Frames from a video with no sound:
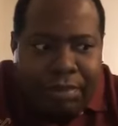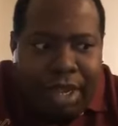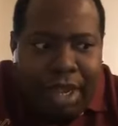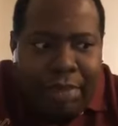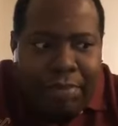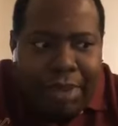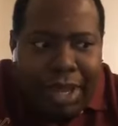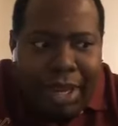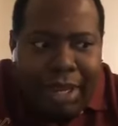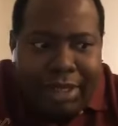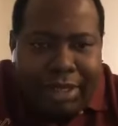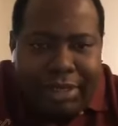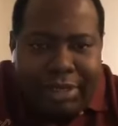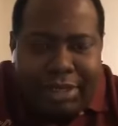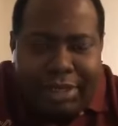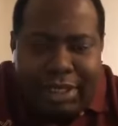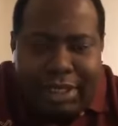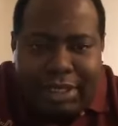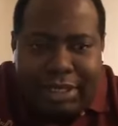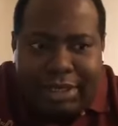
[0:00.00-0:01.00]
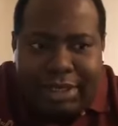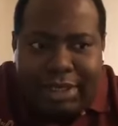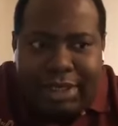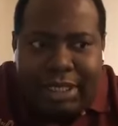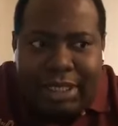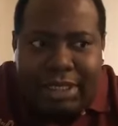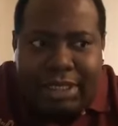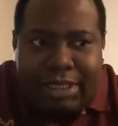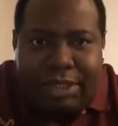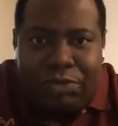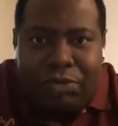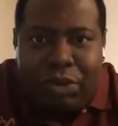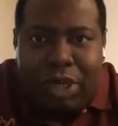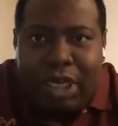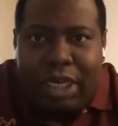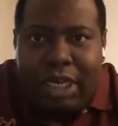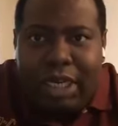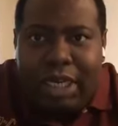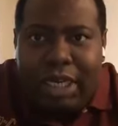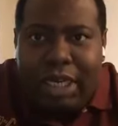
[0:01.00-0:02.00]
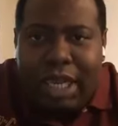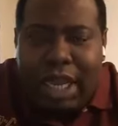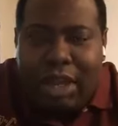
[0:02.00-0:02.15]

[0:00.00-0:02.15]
But it's really